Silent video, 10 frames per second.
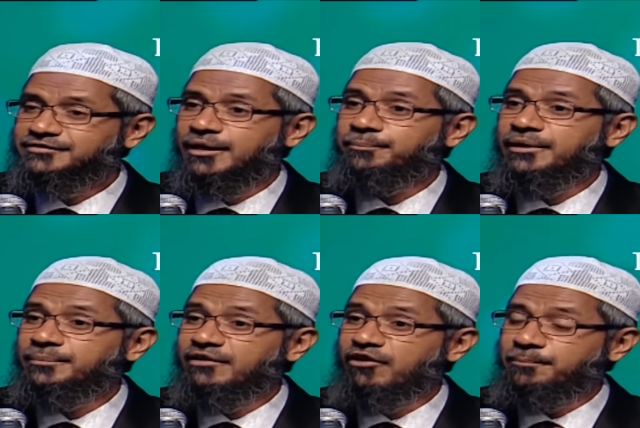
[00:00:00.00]
Some
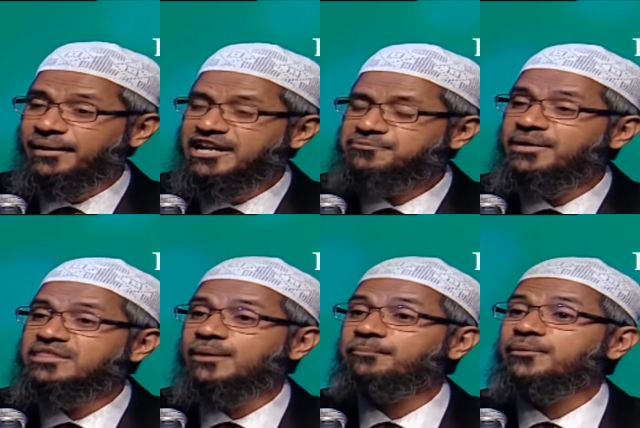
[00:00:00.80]
people want
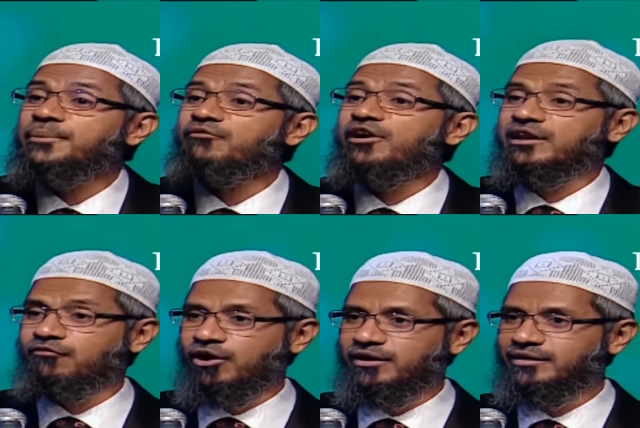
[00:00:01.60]
punishment. Some people want
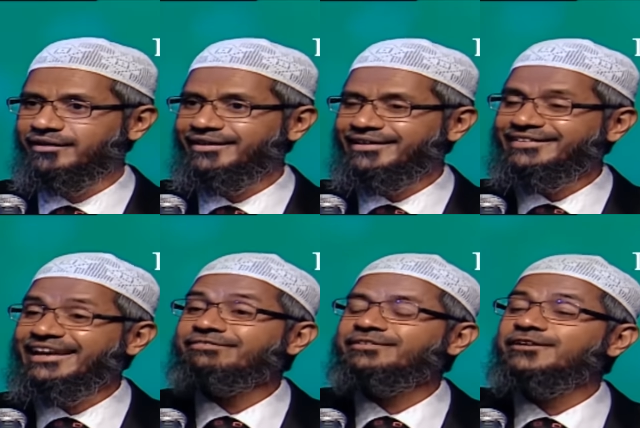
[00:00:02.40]
reward.
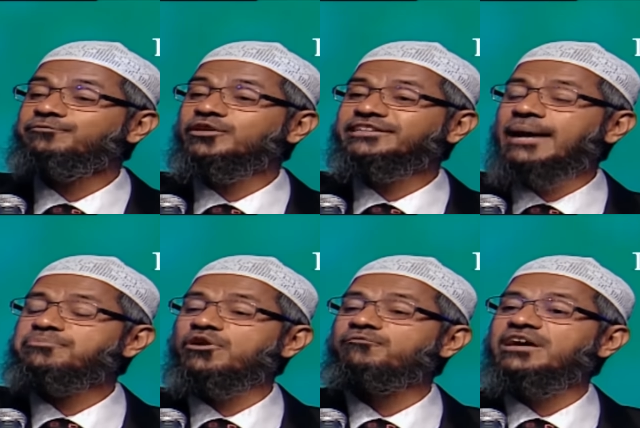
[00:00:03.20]
There are three, four
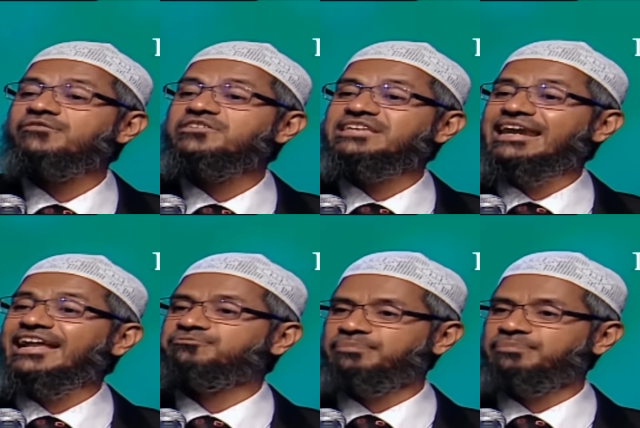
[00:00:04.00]
types of ways which Allah